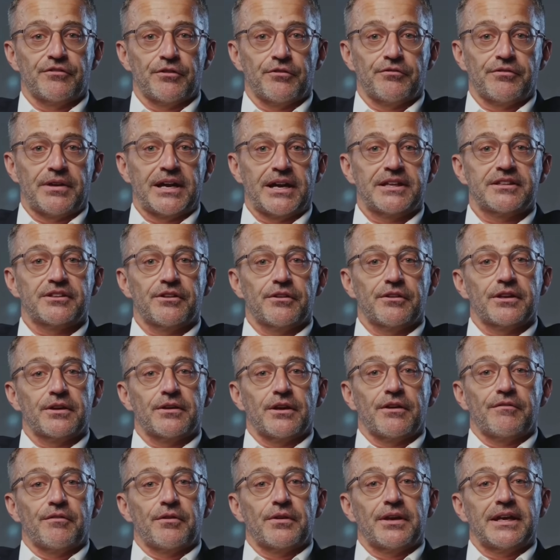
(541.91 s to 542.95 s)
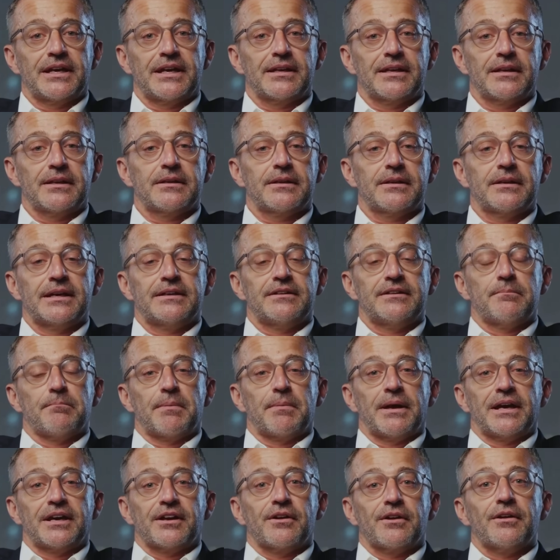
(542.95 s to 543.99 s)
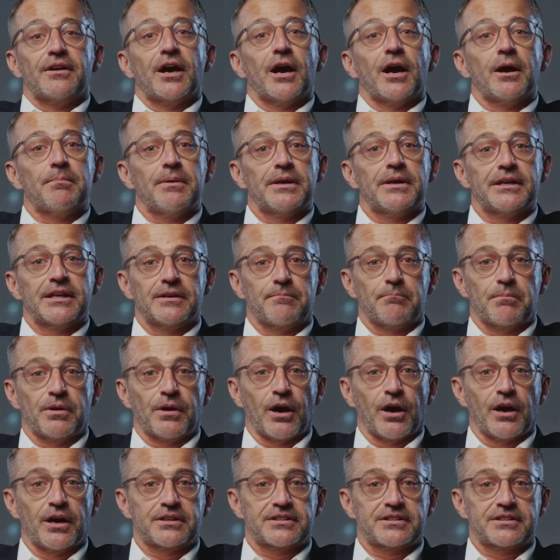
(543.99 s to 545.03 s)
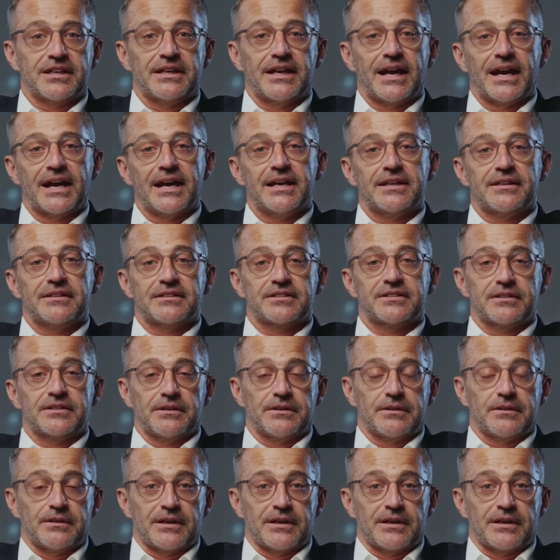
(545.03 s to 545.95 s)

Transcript: for faster delivery, is a major topic in blogs and X,